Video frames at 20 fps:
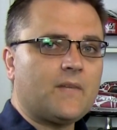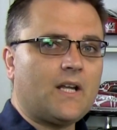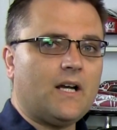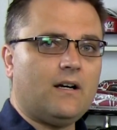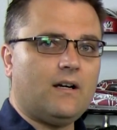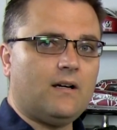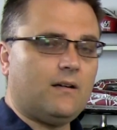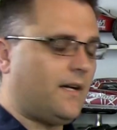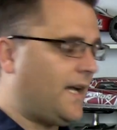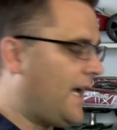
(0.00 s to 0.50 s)

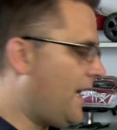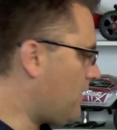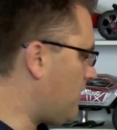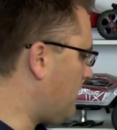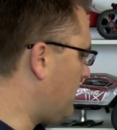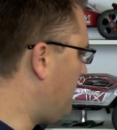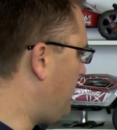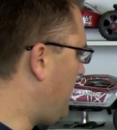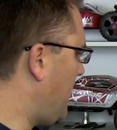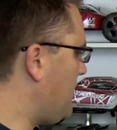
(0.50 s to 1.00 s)
out
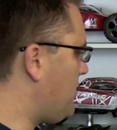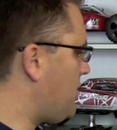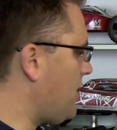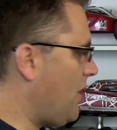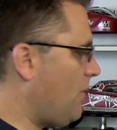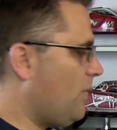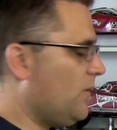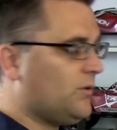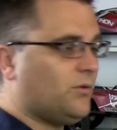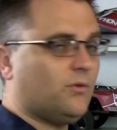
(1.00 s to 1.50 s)
on the bench,
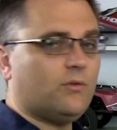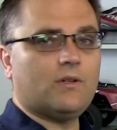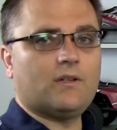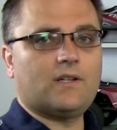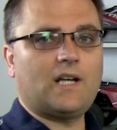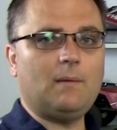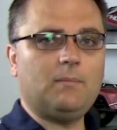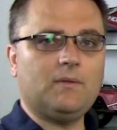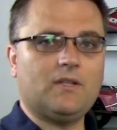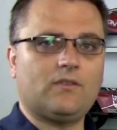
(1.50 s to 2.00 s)
and we'll do a
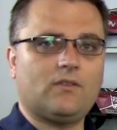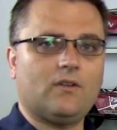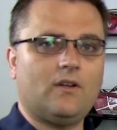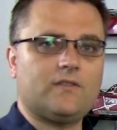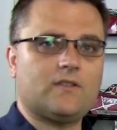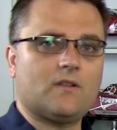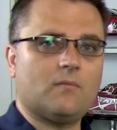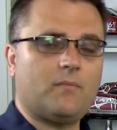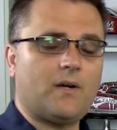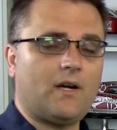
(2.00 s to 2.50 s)
couple of
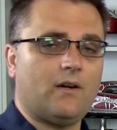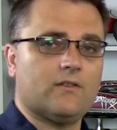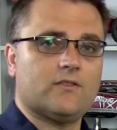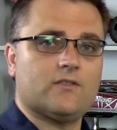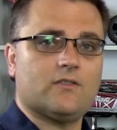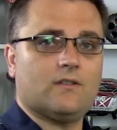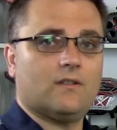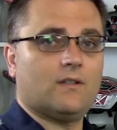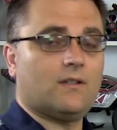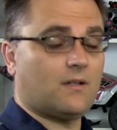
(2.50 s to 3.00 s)
size
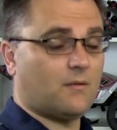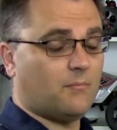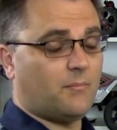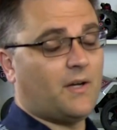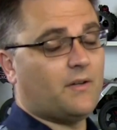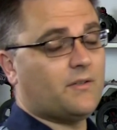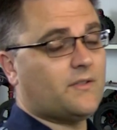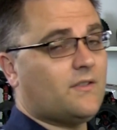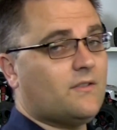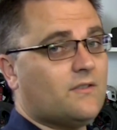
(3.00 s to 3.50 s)

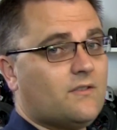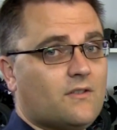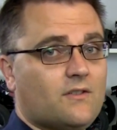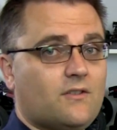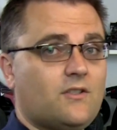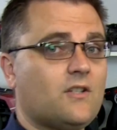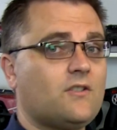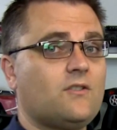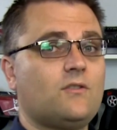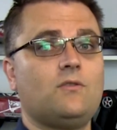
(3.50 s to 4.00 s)
comparisons
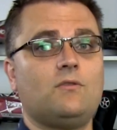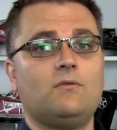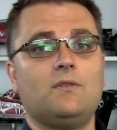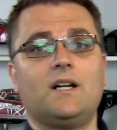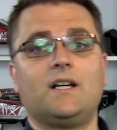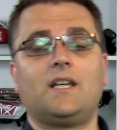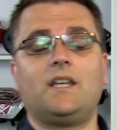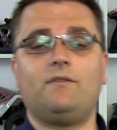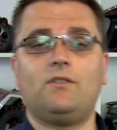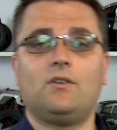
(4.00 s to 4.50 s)
just
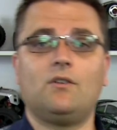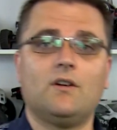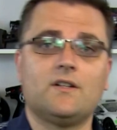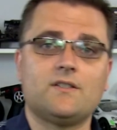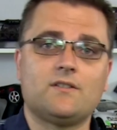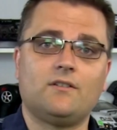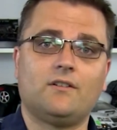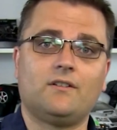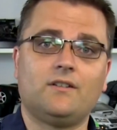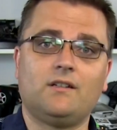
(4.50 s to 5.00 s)
to give you guys
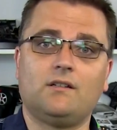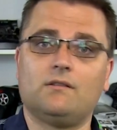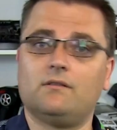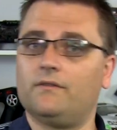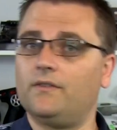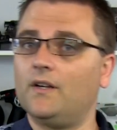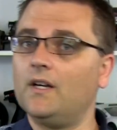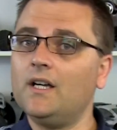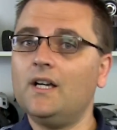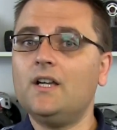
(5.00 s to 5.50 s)
an idea
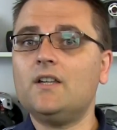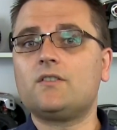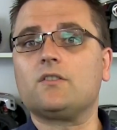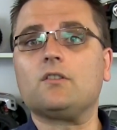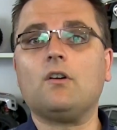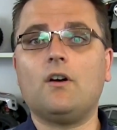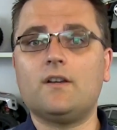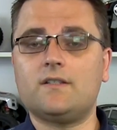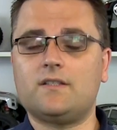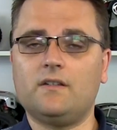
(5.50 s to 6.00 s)
of
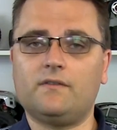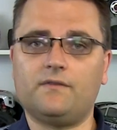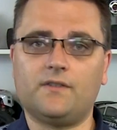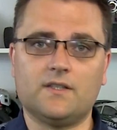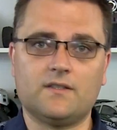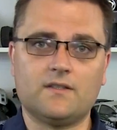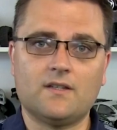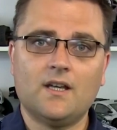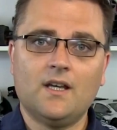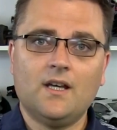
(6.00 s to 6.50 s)
size
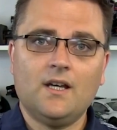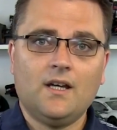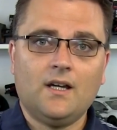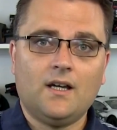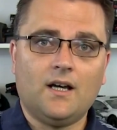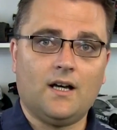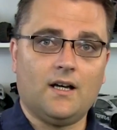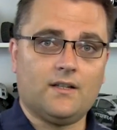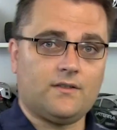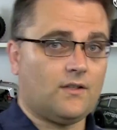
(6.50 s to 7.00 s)
difference.
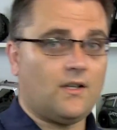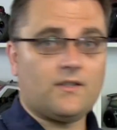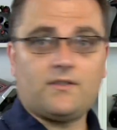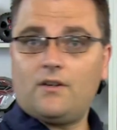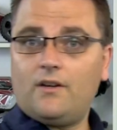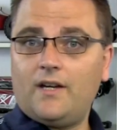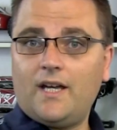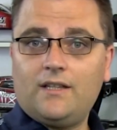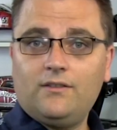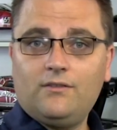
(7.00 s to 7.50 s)
So let's
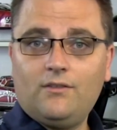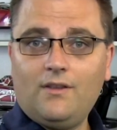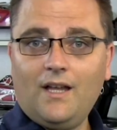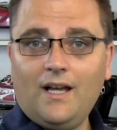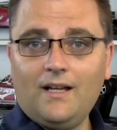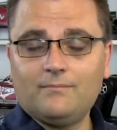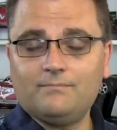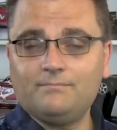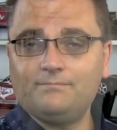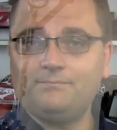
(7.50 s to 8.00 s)
go ahead and do that.